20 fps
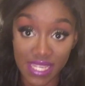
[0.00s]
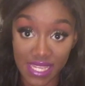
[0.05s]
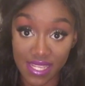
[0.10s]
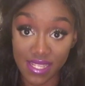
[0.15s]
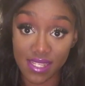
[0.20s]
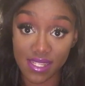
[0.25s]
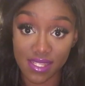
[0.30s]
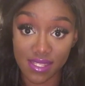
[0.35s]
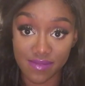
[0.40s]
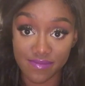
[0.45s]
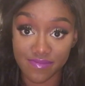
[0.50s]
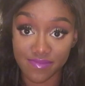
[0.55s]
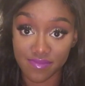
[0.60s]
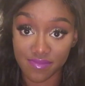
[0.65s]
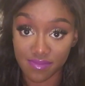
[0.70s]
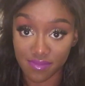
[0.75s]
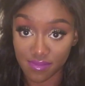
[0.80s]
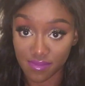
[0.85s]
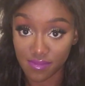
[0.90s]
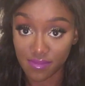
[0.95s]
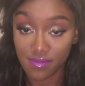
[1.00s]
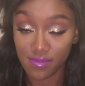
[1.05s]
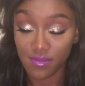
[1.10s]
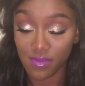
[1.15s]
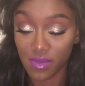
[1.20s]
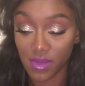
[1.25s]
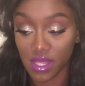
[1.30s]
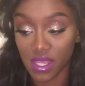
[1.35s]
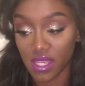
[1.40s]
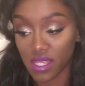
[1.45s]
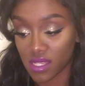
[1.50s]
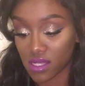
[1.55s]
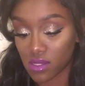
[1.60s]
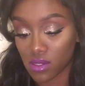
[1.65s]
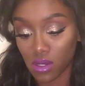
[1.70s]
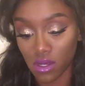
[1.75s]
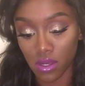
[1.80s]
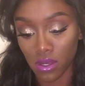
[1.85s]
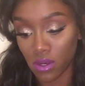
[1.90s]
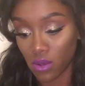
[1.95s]
this is
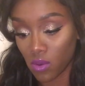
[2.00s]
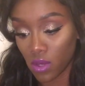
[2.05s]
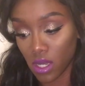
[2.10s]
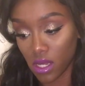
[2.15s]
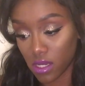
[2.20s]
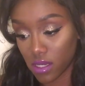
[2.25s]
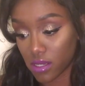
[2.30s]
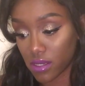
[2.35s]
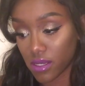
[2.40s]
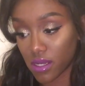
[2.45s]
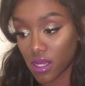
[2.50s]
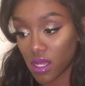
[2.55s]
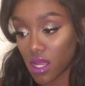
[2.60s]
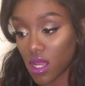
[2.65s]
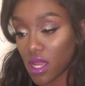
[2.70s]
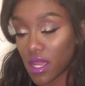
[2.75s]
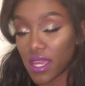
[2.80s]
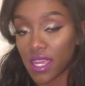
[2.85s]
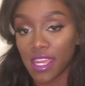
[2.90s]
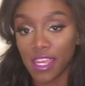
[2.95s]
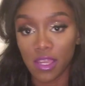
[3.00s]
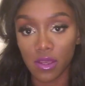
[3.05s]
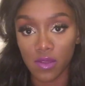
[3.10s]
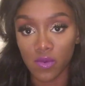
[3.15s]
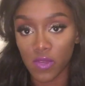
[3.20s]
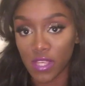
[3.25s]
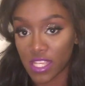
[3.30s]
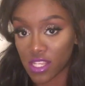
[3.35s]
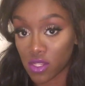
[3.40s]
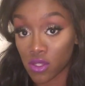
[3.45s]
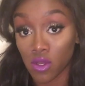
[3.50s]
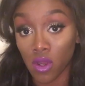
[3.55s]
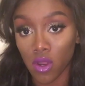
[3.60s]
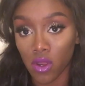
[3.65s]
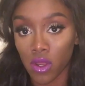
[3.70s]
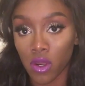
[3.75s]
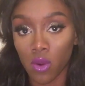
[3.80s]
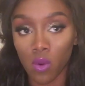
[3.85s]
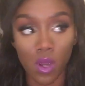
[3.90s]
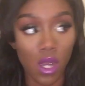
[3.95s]
not gonna work. It's not
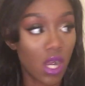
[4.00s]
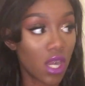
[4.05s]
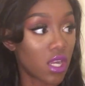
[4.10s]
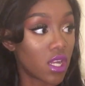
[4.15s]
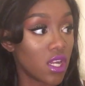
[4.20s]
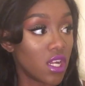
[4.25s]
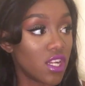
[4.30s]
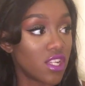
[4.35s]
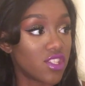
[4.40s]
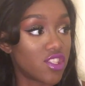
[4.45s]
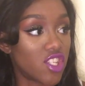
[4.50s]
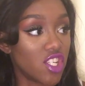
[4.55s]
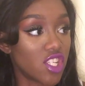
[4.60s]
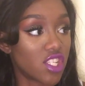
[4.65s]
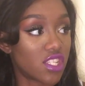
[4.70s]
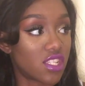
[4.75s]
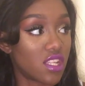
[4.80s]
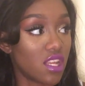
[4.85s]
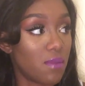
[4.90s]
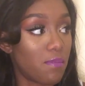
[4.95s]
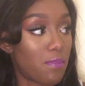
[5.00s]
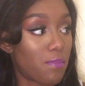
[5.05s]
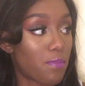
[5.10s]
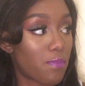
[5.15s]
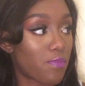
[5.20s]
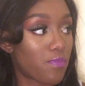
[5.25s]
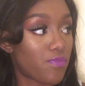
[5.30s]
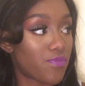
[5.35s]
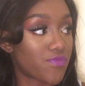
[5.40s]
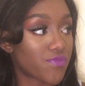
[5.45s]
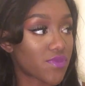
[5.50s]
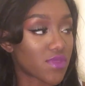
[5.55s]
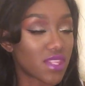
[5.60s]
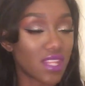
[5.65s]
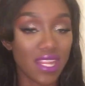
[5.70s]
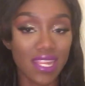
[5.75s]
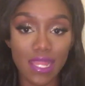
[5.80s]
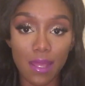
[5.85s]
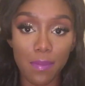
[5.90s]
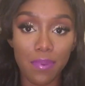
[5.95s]
gonna work. The
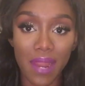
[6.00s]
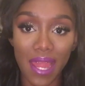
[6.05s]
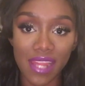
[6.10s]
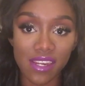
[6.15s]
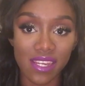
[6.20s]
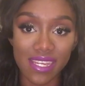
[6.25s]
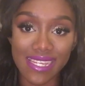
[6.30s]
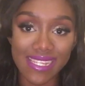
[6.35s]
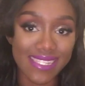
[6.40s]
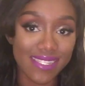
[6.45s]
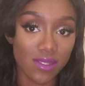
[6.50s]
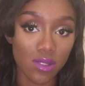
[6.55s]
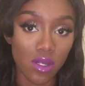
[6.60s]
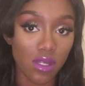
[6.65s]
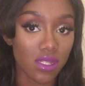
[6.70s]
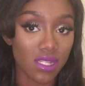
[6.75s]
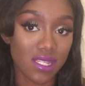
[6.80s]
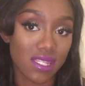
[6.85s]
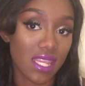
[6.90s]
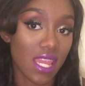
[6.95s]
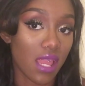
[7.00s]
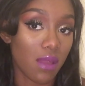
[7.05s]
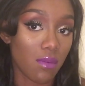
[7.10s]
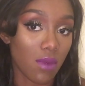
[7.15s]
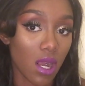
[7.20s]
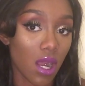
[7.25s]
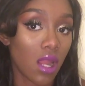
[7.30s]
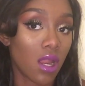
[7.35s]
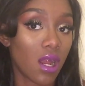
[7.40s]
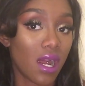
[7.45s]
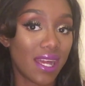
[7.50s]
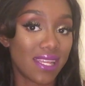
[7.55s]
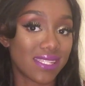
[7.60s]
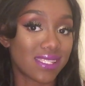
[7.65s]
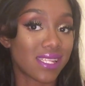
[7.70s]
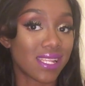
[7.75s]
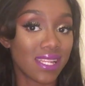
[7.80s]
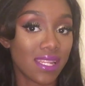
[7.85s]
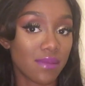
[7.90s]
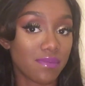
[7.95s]
lip liner is not the same color as
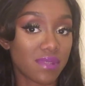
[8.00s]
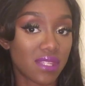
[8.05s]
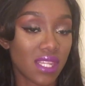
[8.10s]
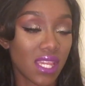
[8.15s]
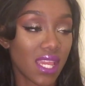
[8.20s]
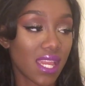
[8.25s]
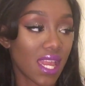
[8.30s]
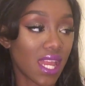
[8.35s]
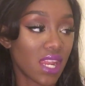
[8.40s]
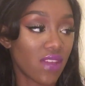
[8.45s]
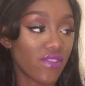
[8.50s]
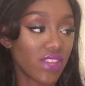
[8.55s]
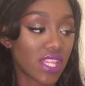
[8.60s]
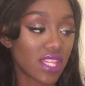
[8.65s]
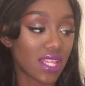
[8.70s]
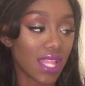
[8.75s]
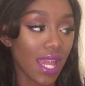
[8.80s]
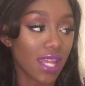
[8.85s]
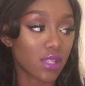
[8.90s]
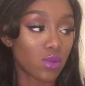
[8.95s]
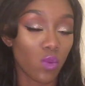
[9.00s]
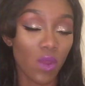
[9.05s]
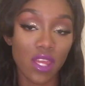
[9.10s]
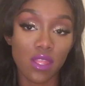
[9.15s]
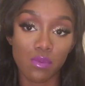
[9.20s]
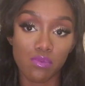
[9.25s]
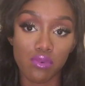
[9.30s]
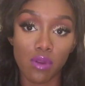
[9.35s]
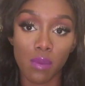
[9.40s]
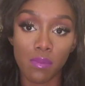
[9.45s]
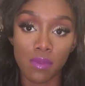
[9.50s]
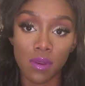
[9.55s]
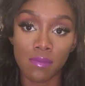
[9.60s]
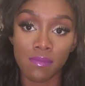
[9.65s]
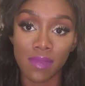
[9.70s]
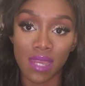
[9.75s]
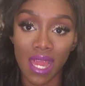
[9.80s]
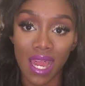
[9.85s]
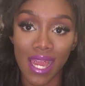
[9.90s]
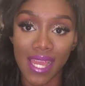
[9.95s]
the lipstick, and I think that's where the
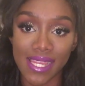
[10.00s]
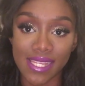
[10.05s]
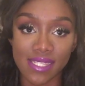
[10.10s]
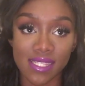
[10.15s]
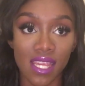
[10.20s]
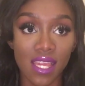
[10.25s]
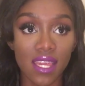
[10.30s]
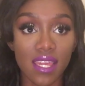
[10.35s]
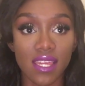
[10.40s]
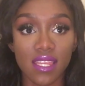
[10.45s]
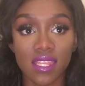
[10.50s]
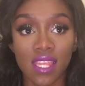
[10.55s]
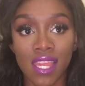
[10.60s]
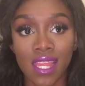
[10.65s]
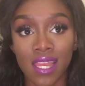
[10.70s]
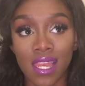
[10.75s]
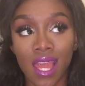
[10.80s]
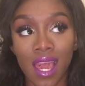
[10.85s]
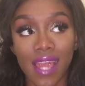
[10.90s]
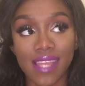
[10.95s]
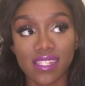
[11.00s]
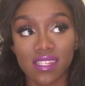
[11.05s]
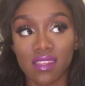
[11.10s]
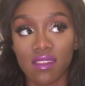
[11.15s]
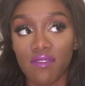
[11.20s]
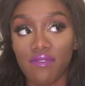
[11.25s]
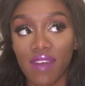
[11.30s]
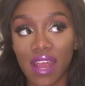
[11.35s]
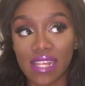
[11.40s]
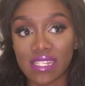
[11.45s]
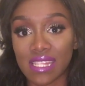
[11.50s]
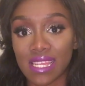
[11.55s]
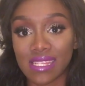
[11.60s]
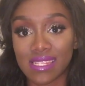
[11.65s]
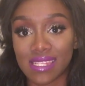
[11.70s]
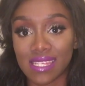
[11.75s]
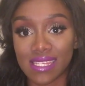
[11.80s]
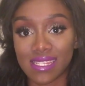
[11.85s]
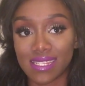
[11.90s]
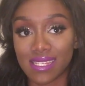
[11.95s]
problem lies. It lies in the fact
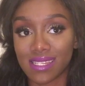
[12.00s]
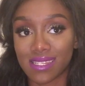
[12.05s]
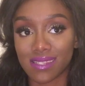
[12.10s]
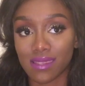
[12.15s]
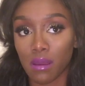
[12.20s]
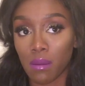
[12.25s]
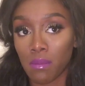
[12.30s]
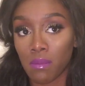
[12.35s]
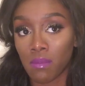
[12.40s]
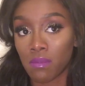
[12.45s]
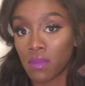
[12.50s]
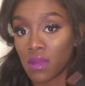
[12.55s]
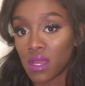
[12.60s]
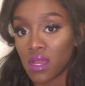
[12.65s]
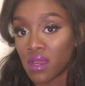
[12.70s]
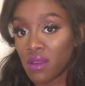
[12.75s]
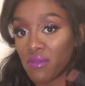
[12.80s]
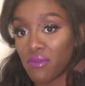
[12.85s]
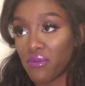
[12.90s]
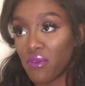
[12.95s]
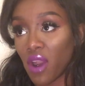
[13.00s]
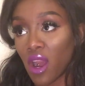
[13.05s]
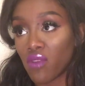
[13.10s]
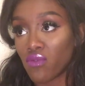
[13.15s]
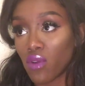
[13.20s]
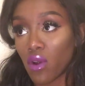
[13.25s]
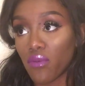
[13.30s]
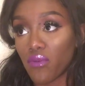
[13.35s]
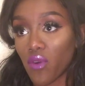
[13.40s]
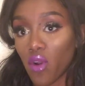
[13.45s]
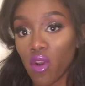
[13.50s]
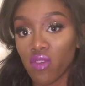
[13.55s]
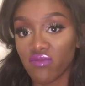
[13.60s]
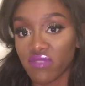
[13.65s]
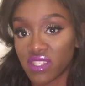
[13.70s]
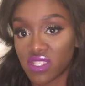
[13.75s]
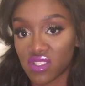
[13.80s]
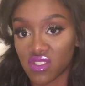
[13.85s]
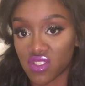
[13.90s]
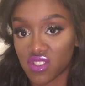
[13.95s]
that this is some far off
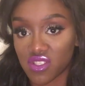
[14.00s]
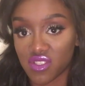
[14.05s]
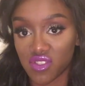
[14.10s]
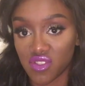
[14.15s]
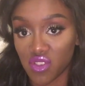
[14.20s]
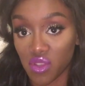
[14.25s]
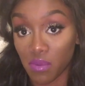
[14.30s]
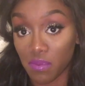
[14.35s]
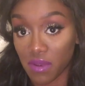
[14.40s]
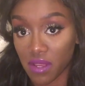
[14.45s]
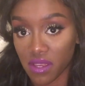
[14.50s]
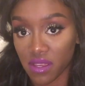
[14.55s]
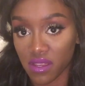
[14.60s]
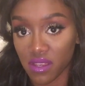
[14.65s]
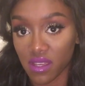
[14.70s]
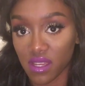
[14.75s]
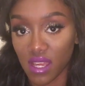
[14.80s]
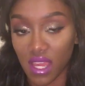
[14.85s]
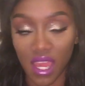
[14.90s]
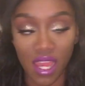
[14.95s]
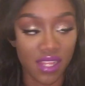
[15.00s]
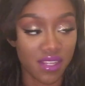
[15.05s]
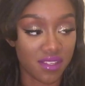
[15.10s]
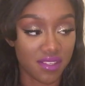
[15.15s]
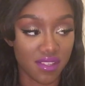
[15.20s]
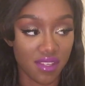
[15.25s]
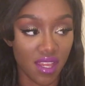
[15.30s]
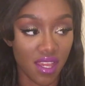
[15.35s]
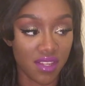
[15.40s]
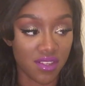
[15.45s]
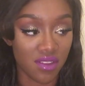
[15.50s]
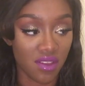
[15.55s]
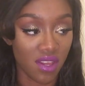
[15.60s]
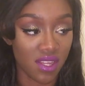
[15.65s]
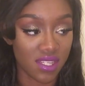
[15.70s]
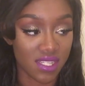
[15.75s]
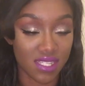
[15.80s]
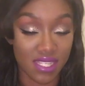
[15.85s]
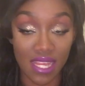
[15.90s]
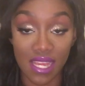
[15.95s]
orange duplicate. I don't
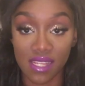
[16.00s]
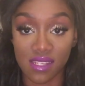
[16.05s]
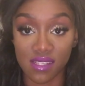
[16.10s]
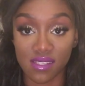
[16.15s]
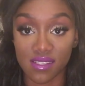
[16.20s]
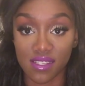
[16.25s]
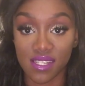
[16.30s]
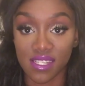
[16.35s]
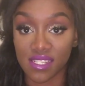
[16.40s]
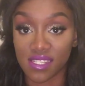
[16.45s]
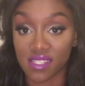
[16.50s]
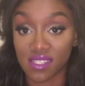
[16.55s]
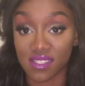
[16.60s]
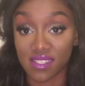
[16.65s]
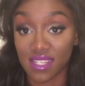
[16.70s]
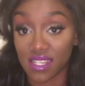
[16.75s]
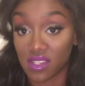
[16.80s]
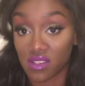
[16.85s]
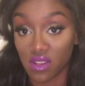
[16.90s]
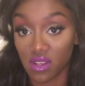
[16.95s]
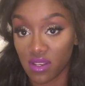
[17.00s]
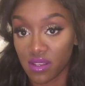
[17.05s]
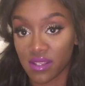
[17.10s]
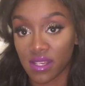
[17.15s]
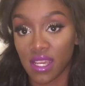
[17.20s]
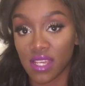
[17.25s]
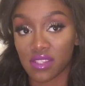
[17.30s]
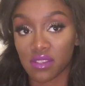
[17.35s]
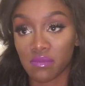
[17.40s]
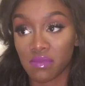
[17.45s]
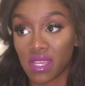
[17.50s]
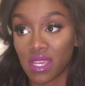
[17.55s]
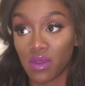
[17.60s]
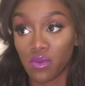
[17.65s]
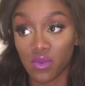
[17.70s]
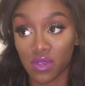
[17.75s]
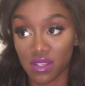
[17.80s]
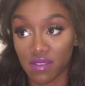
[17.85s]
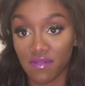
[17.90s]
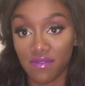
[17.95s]
understand. It just did not look nice on me. It
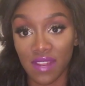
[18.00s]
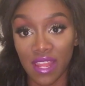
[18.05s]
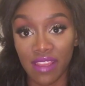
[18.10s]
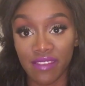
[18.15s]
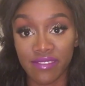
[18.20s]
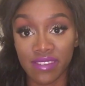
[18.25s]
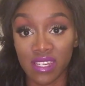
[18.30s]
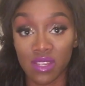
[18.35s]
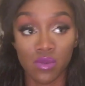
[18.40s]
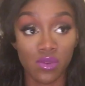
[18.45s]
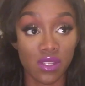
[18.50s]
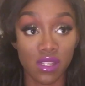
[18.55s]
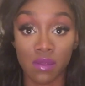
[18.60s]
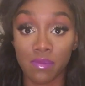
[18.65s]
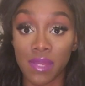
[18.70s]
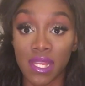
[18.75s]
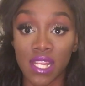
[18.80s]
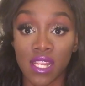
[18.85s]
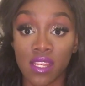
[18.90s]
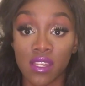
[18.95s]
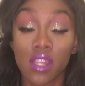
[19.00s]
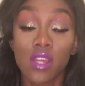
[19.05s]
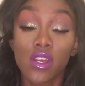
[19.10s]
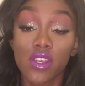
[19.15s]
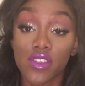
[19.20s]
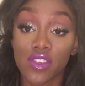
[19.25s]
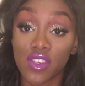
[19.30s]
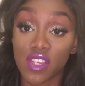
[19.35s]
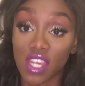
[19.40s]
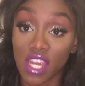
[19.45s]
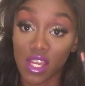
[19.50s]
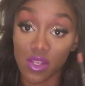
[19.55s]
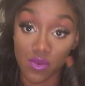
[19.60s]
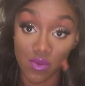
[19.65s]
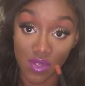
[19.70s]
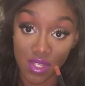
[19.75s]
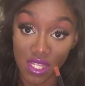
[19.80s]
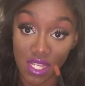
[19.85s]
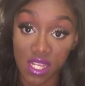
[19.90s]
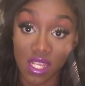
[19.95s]
wasn't flattering. It wasn't appealing. You guys
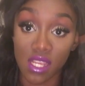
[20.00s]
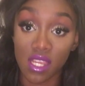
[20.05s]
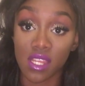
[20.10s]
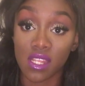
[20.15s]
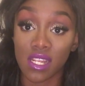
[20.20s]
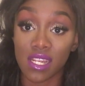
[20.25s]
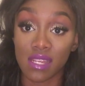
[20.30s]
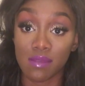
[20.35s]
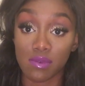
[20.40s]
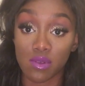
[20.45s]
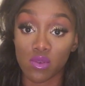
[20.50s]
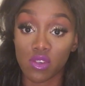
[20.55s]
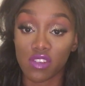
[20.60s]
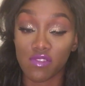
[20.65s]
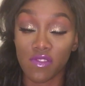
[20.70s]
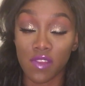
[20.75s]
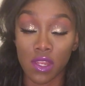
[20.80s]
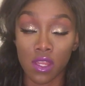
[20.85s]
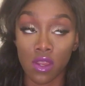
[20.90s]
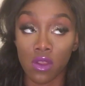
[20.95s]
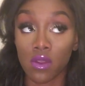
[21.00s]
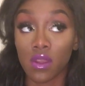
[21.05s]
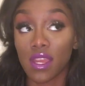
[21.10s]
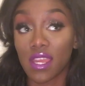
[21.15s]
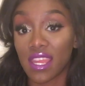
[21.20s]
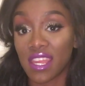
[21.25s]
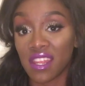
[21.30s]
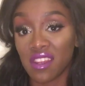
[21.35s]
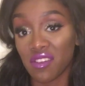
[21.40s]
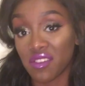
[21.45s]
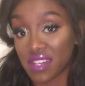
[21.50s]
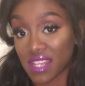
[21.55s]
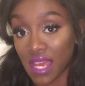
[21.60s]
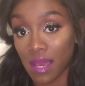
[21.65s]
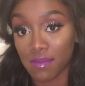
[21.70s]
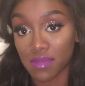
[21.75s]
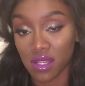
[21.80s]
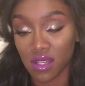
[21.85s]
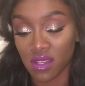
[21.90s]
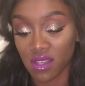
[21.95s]
will see in the lip swatch video, it looked
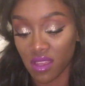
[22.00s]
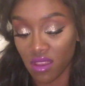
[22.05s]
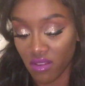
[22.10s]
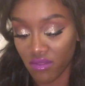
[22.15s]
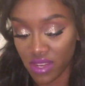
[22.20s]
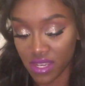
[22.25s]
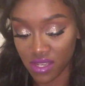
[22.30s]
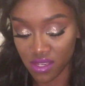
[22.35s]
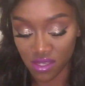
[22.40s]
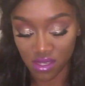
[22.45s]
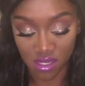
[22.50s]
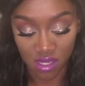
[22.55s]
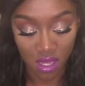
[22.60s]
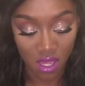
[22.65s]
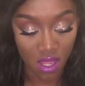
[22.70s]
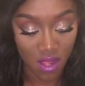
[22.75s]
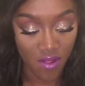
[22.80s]
absolutely horrendous.